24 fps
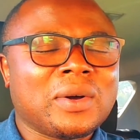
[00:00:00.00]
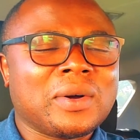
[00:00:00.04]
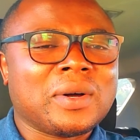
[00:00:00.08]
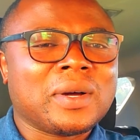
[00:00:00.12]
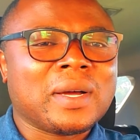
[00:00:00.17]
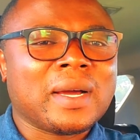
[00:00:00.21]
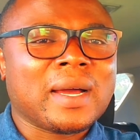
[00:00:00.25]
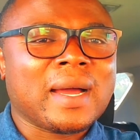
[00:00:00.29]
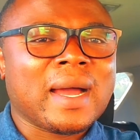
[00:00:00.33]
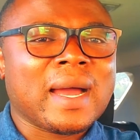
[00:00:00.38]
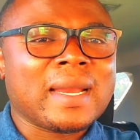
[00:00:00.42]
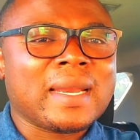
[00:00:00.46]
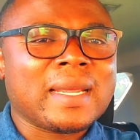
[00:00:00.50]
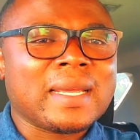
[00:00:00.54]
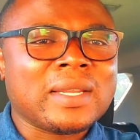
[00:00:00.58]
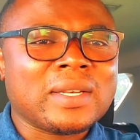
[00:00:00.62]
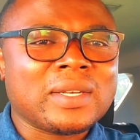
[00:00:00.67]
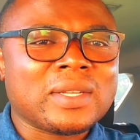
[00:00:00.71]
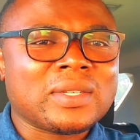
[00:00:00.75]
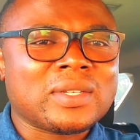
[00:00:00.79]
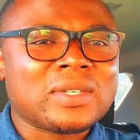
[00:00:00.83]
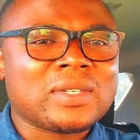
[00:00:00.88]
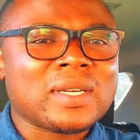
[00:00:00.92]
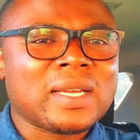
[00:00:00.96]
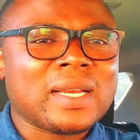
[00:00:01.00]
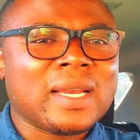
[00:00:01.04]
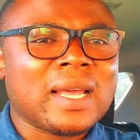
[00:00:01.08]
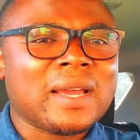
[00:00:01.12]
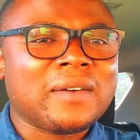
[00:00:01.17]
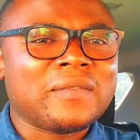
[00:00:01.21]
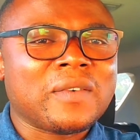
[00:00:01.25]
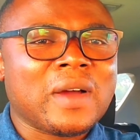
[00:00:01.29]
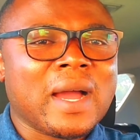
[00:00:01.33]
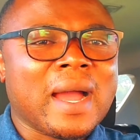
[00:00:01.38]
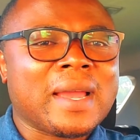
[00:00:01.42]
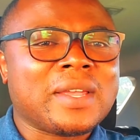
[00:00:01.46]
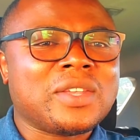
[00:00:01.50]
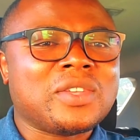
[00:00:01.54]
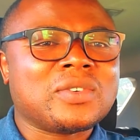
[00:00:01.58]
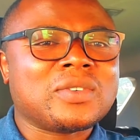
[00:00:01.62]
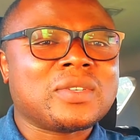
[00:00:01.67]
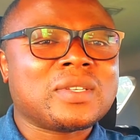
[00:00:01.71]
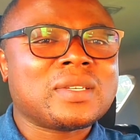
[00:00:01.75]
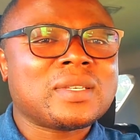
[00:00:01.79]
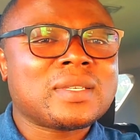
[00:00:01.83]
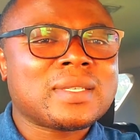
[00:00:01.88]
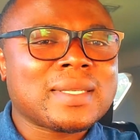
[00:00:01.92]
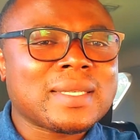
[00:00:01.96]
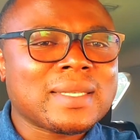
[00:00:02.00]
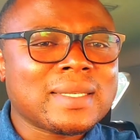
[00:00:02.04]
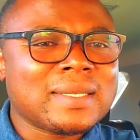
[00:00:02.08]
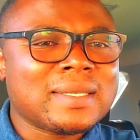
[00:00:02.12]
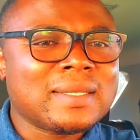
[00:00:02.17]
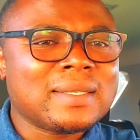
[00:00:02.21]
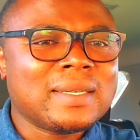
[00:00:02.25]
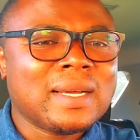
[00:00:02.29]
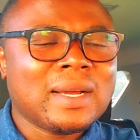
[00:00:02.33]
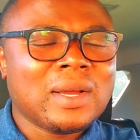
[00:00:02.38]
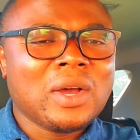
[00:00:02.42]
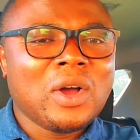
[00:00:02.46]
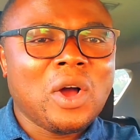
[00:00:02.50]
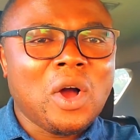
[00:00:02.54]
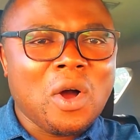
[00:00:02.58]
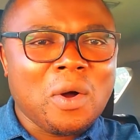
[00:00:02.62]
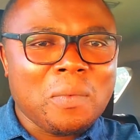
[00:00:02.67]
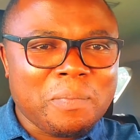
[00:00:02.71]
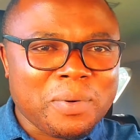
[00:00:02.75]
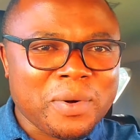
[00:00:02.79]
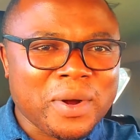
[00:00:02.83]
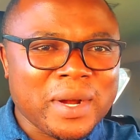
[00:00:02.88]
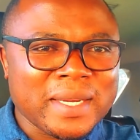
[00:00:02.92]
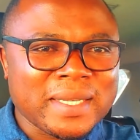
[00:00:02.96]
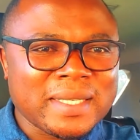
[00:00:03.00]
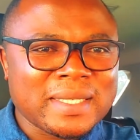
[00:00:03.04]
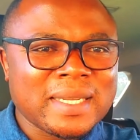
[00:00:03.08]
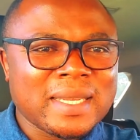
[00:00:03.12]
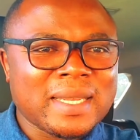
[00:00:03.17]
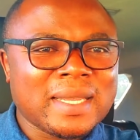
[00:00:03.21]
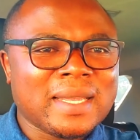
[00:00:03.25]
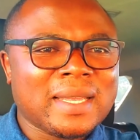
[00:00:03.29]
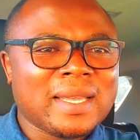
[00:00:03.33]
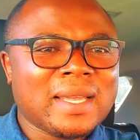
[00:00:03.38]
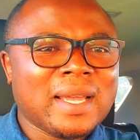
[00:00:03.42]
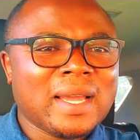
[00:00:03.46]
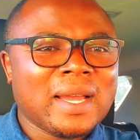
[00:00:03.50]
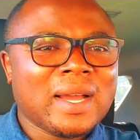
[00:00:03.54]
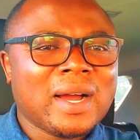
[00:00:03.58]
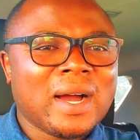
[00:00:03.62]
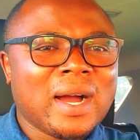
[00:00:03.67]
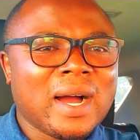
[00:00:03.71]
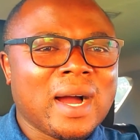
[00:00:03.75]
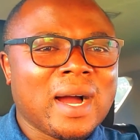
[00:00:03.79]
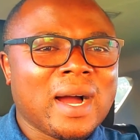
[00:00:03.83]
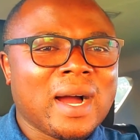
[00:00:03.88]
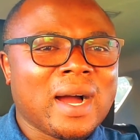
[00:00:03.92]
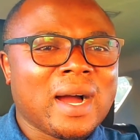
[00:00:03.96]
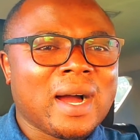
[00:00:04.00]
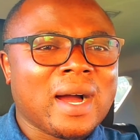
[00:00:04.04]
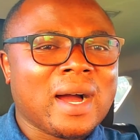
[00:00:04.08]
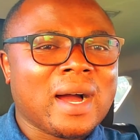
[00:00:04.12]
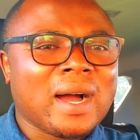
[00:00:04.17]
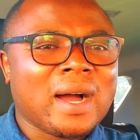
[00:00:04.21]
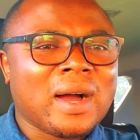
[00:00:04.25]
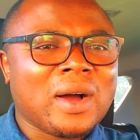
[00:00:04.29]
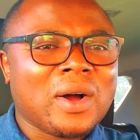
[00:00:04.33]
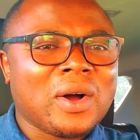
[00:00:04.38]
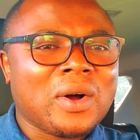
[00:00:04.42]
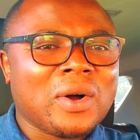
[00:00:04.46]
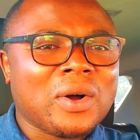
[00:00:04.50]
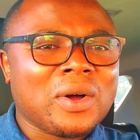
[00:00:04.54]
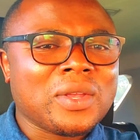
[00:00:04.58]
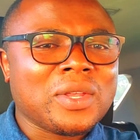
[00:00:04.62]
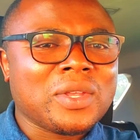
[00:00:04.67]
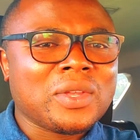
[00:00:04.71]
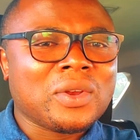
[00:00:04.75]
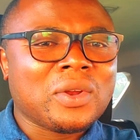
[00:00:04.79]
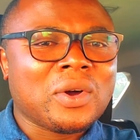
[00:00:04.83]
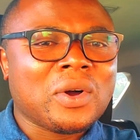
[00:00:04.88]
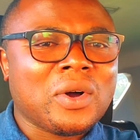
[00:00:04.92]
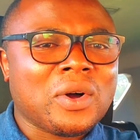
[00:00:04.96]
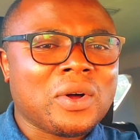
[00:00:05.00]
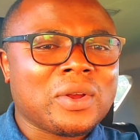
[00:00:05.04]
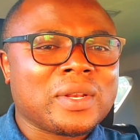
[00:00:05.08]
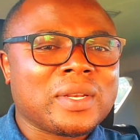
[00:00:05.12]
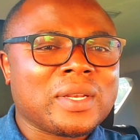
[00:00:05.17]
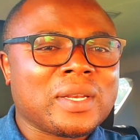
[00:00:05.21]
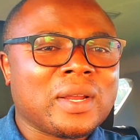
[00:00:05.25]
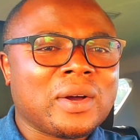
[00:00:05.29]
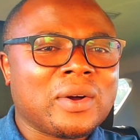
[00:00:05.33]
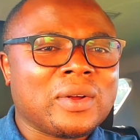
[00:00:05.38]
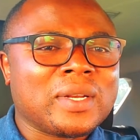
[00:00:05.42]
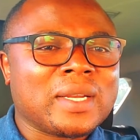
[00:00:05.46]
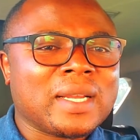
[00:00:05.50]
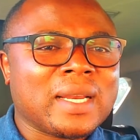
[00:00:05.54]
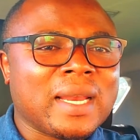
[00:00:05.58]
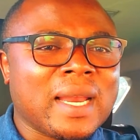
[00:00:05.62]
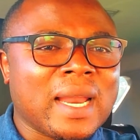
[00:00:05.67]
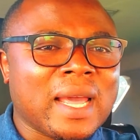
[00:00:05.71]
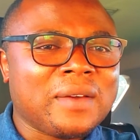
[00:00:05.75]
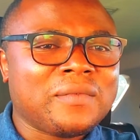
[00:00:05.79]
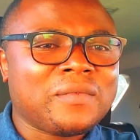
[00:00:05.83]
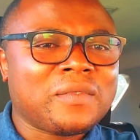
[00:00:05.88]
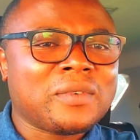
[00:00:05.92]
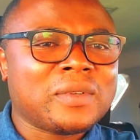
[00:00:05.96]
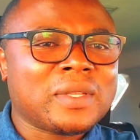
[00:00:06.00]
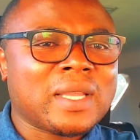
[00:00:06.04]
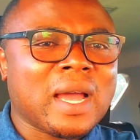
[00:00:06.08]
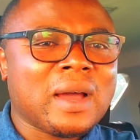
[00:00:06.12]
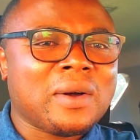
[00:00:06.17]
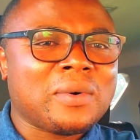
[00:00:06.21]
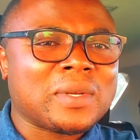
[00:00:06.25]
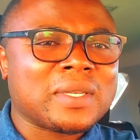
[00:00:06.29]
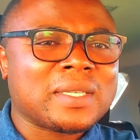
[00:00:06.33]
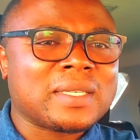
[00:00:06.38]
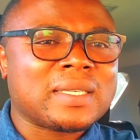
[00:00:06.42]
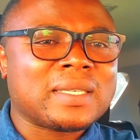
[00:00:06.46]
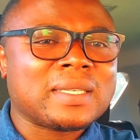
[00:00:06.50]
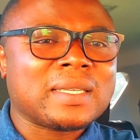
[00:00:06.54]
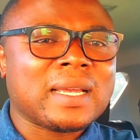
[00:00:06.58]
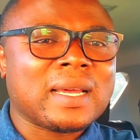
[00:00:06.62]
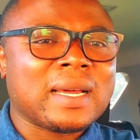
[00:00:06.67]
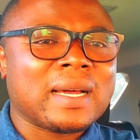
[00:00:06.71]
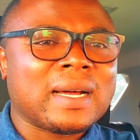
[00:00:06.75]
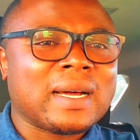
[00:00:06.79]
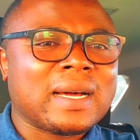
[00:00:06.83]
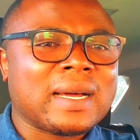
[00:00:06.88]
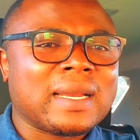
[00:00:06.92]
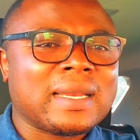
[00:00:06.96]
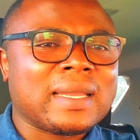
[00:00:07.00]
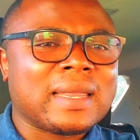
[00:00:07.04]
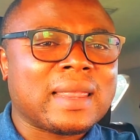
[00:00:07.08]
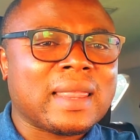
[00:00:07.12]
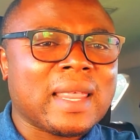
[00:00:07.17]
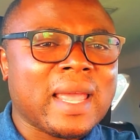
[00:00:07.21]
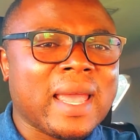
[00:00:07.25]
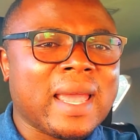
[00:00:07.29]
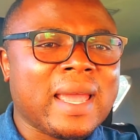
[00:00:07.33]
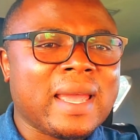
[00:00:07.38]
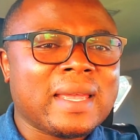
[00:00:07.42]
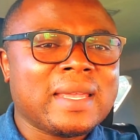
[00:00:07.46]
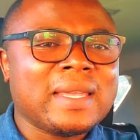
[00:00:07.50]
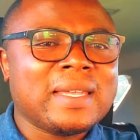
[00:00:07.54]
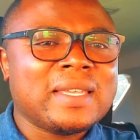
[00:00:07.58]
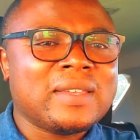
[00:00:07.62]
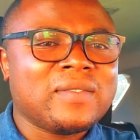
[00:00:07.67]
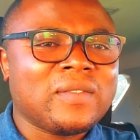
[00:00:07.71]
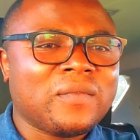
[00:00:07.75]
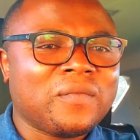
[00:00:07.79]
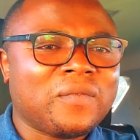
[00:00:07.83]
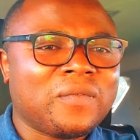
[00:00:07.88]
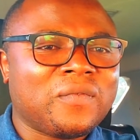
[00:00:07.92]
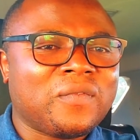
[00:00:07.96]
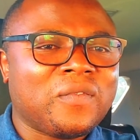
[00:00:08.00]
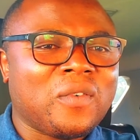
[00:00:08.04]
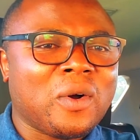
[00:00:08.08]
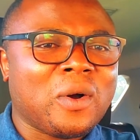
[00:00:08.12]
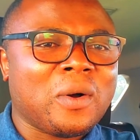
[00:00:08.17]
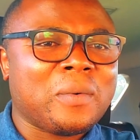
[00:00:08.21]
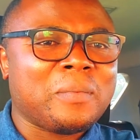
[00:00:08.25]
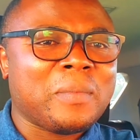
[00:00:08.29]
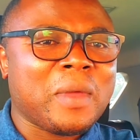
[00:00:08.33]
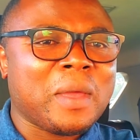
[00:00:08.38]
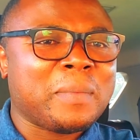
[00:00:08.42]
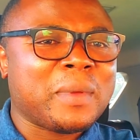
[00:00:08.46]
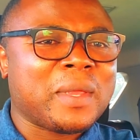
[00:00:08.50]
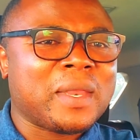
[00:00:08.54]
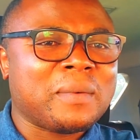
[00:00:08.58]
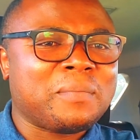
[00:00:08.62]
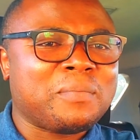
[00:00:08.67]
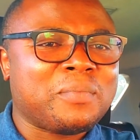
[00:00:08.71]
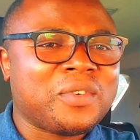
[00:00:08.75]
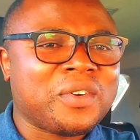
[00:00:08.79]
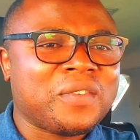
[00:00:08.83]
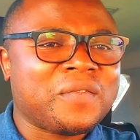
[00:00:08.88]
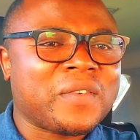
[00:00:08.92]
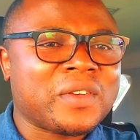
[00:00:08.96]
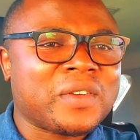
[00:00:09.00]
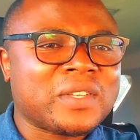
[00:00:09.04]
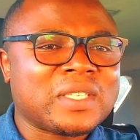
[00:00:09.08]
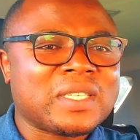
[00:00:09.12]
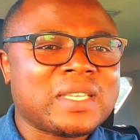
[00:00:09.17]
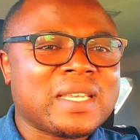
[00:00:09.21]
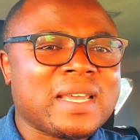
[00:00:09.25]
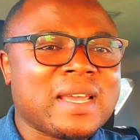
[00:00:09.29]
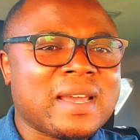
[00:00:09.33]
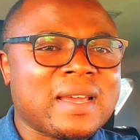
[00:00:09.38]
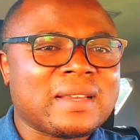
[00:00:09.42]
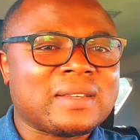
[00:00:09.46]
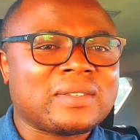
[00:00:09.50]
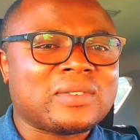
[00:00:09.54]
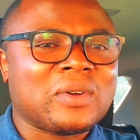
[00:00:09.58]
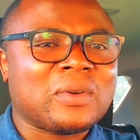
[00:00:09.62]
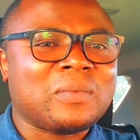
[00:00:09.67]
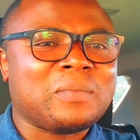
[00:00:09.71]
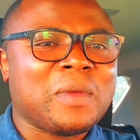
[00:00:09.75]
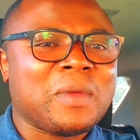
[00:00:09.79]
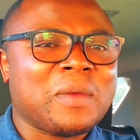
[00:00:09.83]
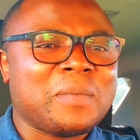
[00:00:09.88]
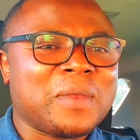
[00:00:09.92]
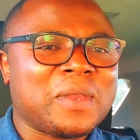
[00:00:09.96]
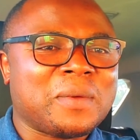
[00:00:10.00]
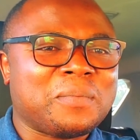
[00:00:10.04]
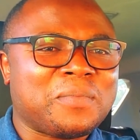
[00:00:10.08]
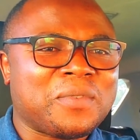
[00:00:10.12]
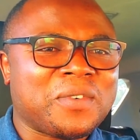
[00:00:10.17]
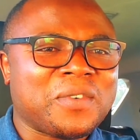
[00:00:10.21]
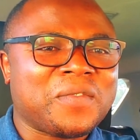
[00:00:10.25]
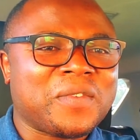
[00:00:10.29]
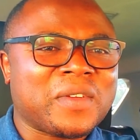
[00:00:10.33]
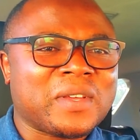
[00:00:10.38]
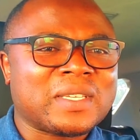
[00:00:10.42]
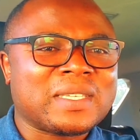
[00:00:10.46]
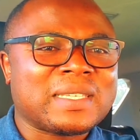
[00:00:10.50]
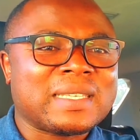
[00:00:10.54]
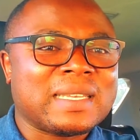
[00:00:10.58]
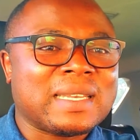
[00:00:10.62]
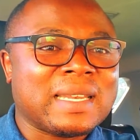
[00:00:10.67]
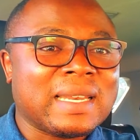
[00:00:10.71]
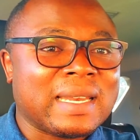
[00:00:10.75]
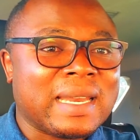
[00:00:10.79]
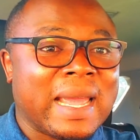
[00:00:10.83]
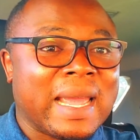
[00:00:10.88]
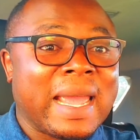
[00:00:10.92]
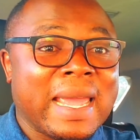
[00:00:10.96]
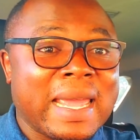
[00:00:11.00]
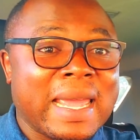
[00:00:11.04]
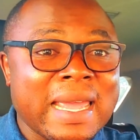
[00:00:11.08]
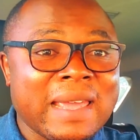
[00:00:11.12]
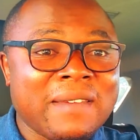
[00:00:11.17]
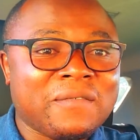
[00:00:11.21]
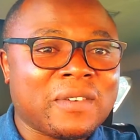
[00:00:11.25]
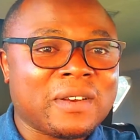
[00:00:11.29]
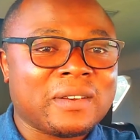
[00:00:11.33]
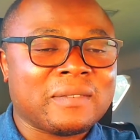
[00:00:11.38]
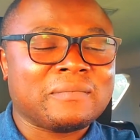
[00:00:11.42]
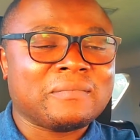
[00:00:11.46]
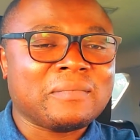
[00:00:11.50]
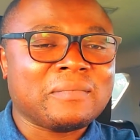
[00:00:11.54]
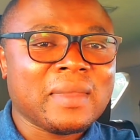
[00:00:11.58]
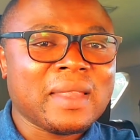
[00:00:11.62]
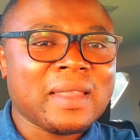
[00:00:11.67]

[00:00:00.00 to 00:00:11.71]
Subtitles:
at the industry level, and you're still operating on the level that was there for maybe the previous years, or maybe the previous day even.